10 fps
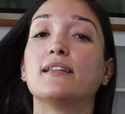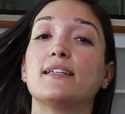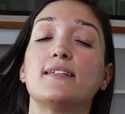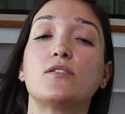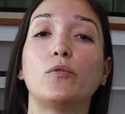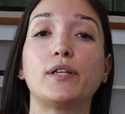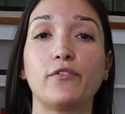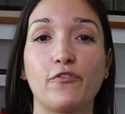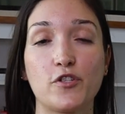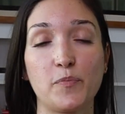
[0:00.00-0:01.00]
This is only the
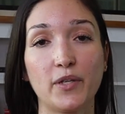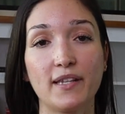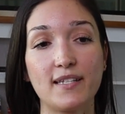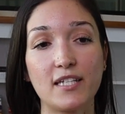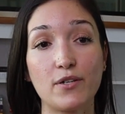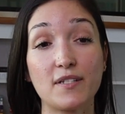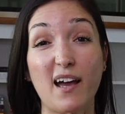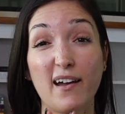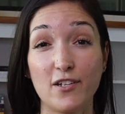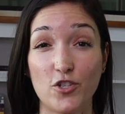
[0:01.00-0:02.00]
first book in the series.
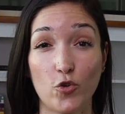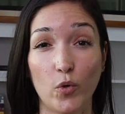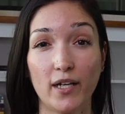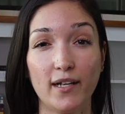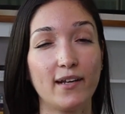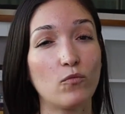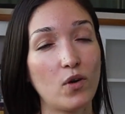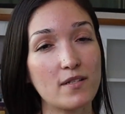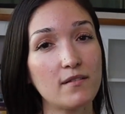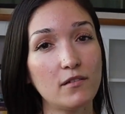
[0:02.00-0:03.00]
I enjoyed it. It
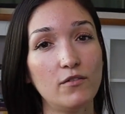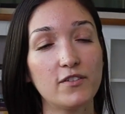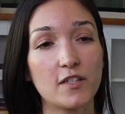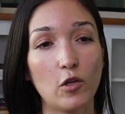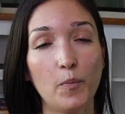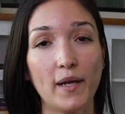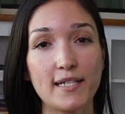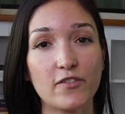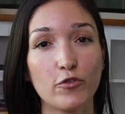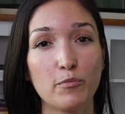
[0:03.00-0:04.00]
was a little slow
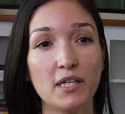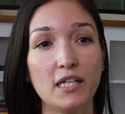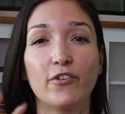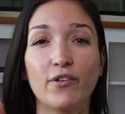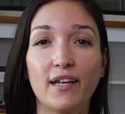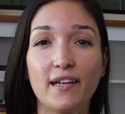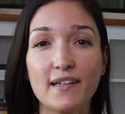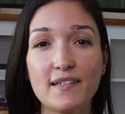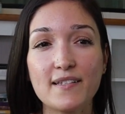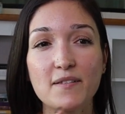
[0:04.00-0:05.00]
paced for me. There
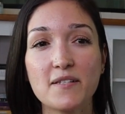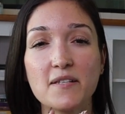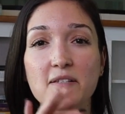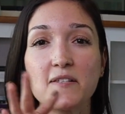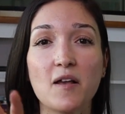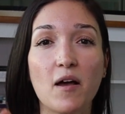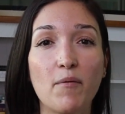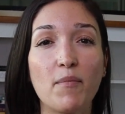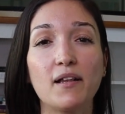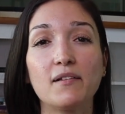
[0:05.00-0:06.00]
is
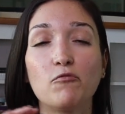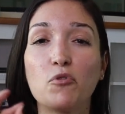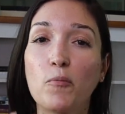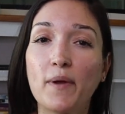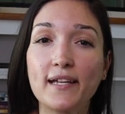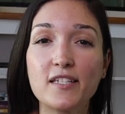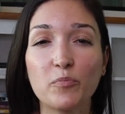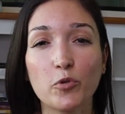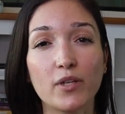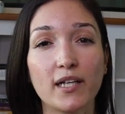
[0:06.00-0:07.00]
some romance
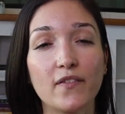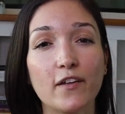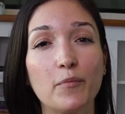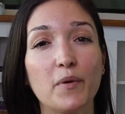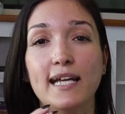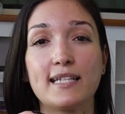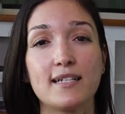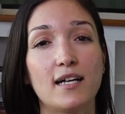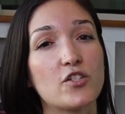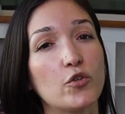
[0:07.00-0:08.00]
brewing in there, but it's
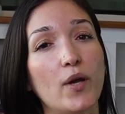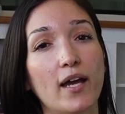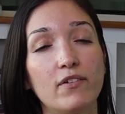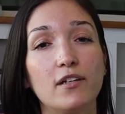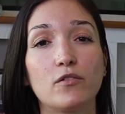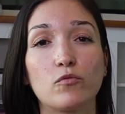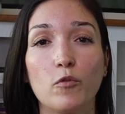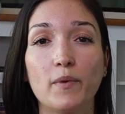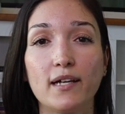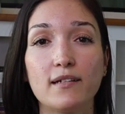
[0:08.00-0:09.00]
not too heavy on the
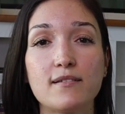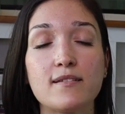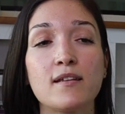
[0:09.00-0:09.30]
romance.